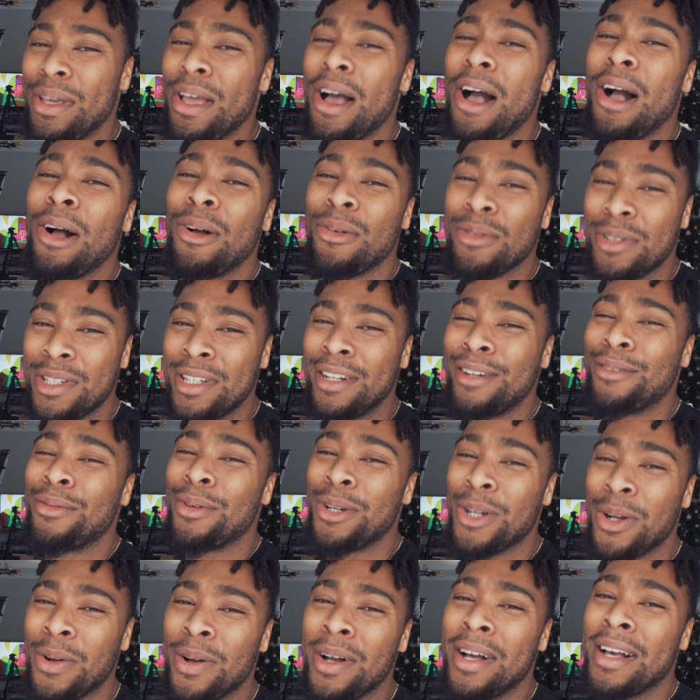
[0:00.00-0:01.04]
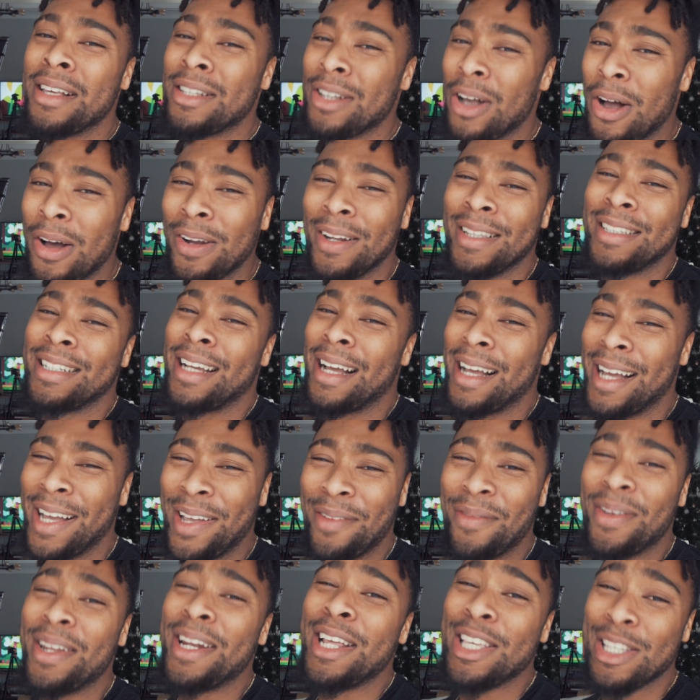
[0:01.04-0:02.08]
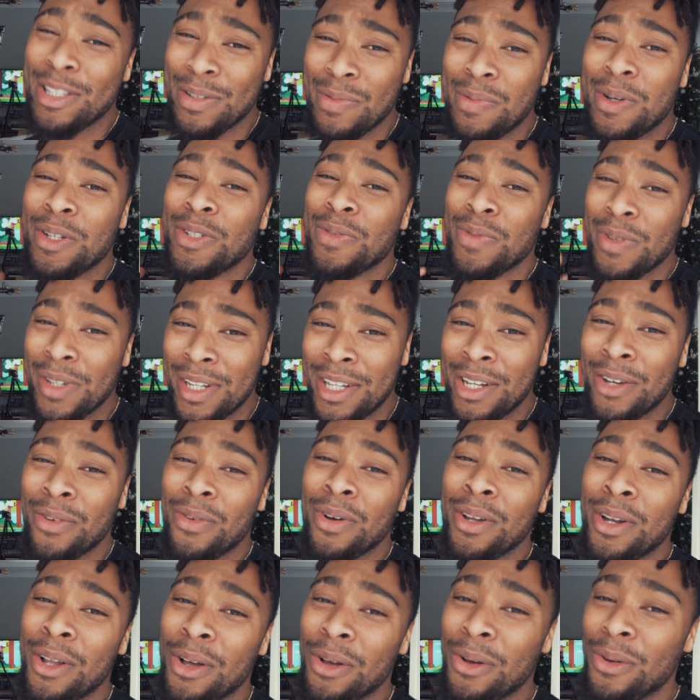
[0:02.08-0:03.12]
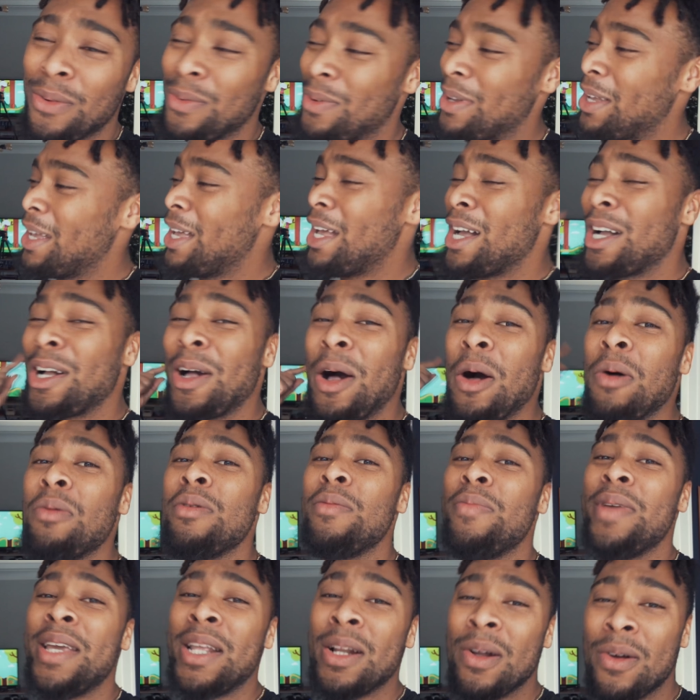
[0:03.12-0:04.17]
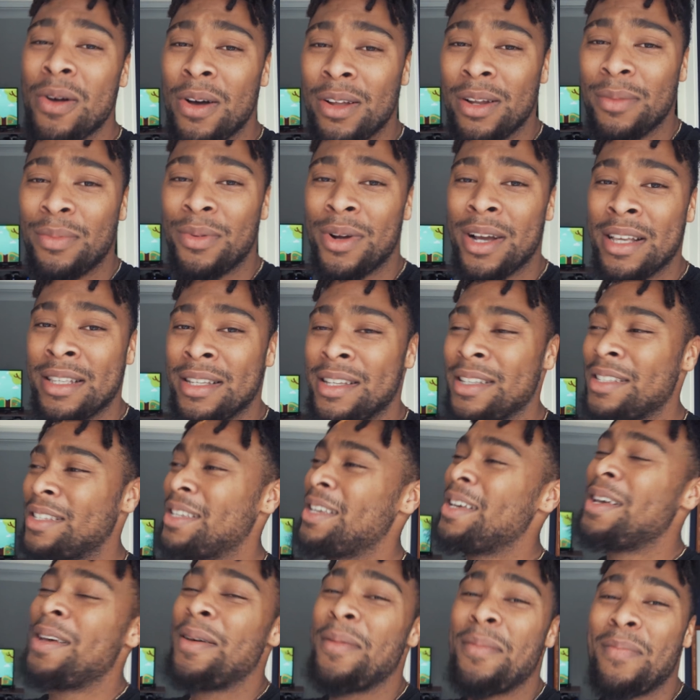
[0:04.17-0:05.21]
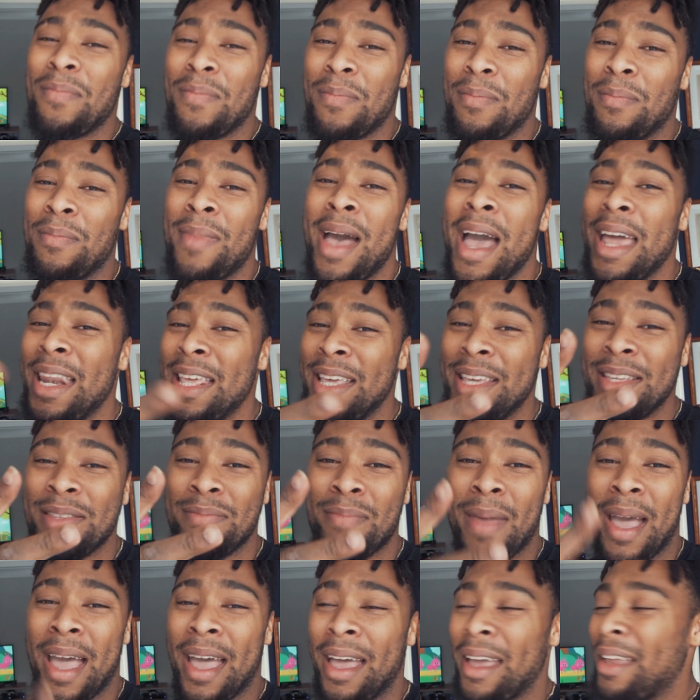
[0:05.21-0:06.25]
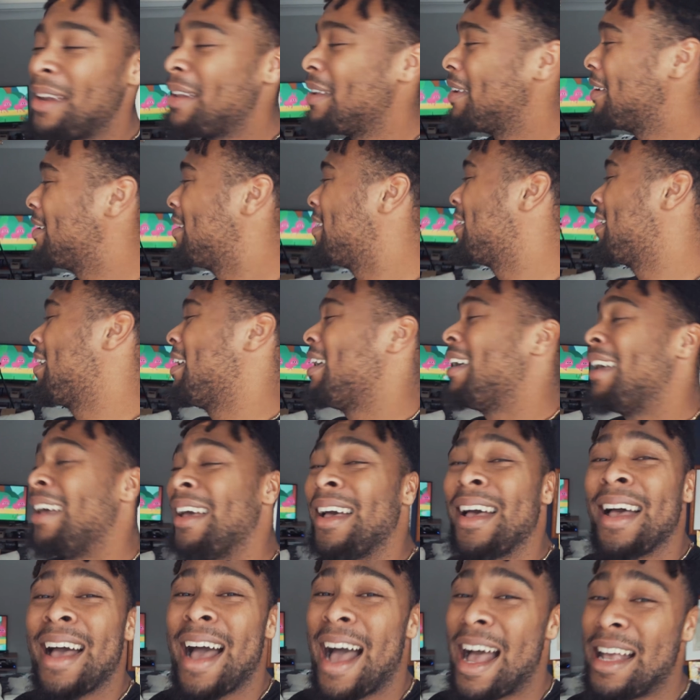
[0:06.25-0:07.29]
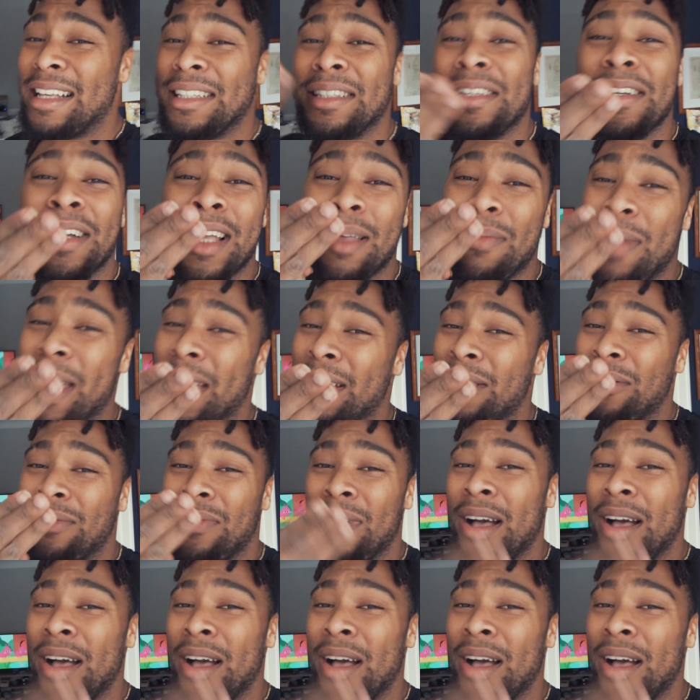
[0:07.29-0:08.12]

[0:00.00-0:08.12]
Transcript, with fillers: but y'all gonna see the real us all the time. And this is what's really going on. Kobe peed on all the presents. Maddie's mad. I suck at making a